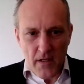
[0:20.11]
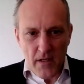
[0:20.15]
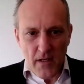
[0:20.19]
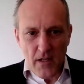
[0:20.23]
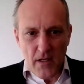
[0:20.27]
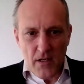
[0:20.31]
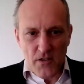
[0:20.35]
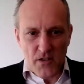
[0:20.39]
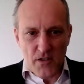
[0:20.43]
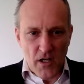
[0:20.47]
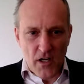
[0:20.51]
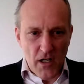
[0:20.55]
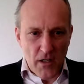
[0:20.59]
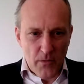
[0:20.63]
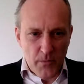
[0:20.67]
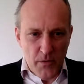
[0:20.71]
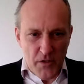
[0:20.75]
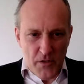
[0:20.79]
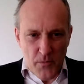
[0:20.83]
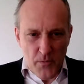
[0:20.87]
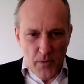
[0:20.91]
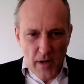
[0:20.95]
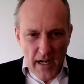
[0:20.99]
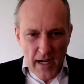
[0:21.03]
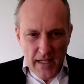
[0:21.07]
Start with
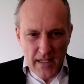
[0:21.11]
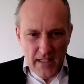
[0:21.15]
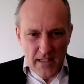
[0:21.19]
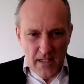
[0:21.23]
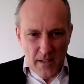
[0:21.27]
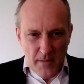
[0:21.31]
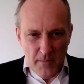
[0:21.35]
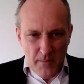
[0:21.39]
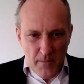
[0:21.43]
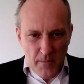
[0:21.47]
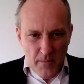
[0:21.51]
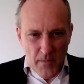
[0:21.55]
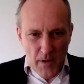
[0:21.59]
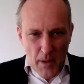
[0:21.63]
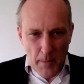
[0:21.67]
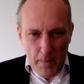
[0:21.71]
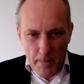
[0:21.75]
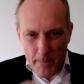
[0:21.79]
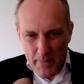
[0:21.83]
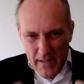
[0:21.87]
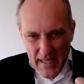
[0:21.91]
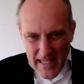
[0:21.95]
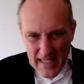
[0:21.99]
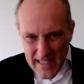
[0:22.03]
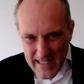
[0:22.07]
writing some
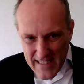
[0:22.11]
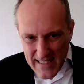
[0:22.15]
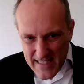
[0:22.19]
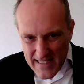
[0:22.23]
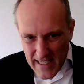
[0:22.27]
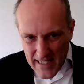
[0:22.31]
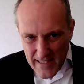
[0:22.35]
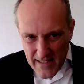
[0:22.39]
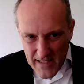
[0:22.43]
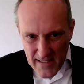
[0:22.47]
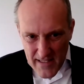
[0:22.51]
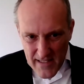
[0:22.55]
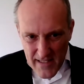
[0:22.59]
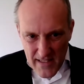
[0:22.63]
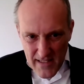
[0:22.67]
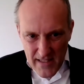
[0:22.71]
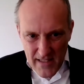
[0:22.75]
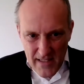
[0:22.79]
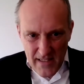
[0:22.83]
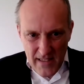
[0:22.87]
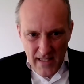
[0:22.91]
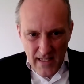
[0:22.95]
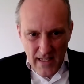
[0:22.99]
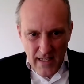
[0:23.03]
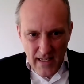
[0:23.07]
appealing
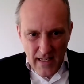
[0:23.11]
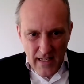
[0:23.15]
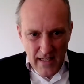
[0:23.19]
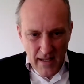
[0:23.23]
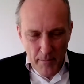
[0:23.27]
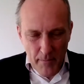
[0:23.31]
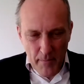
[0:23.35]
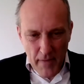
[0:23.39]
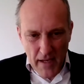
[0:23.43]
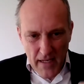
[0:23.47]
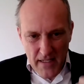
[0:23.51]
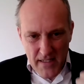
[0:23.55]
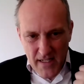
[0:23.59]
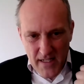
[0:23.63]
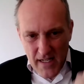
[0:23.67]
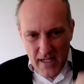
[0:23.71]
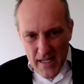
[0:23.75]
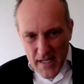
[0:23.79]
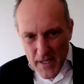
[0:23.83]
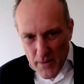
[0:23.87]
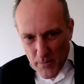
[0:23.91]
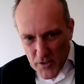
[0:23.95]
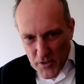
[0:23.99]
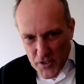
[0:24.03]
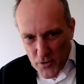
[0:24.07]
sentences that makes
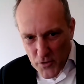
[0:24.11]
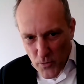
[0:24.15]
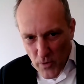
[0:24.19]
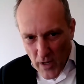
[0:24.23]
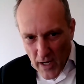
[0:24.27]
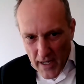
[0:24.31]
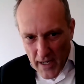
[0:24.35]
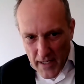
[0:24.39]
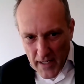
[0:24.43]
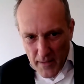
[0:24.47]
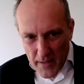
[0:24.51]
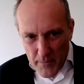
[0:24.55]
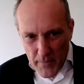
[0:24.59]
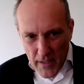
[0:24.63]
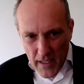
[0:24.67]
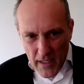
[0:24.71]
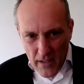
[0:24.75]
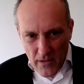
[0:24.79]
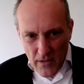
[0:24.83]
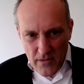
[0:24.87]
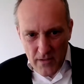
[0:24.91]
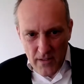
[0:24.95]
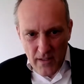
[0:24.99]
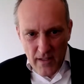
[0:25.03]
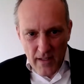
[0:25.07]
clear what you're writing
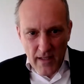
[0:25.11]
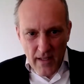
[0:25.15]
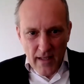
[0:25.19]
about